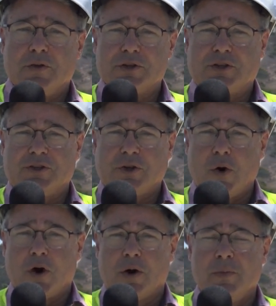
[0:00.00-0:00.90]
the
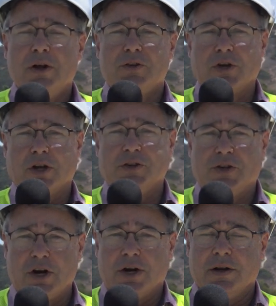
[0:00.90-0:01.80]
storm took a
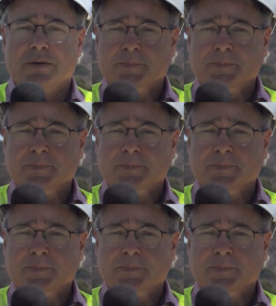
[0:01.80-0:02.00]
turn.